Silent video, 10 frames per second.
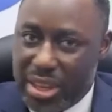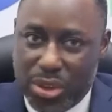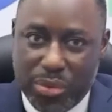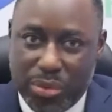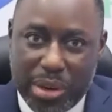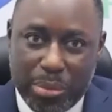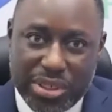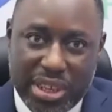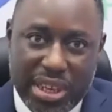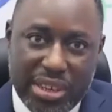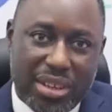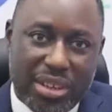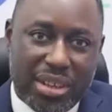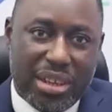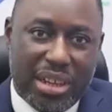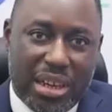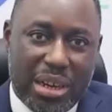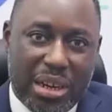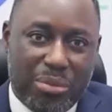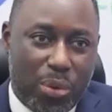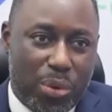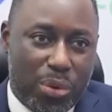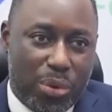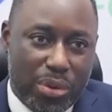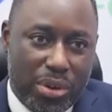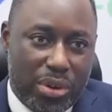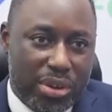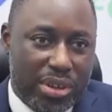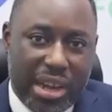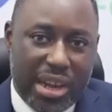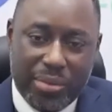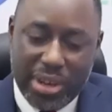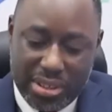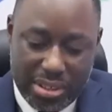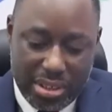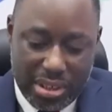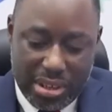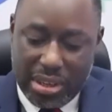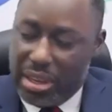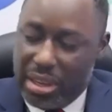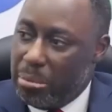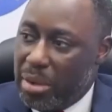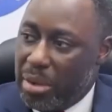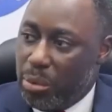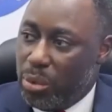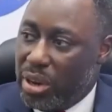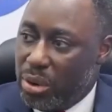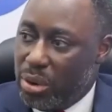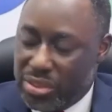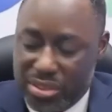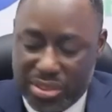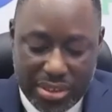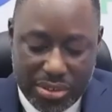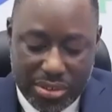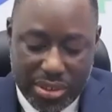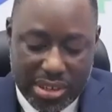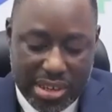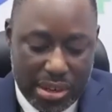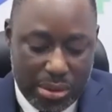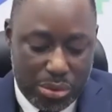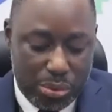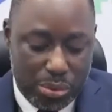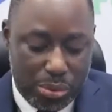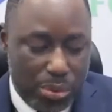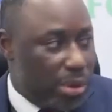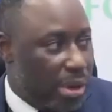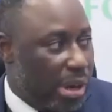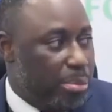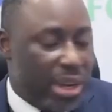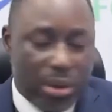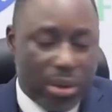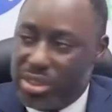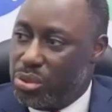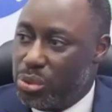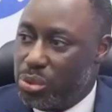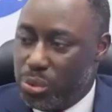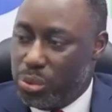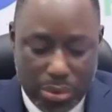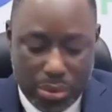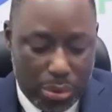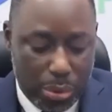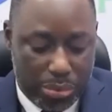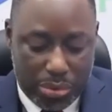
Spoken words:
you very much again for honoring our invite. I would hand over to the Secretariat now to break us into groups.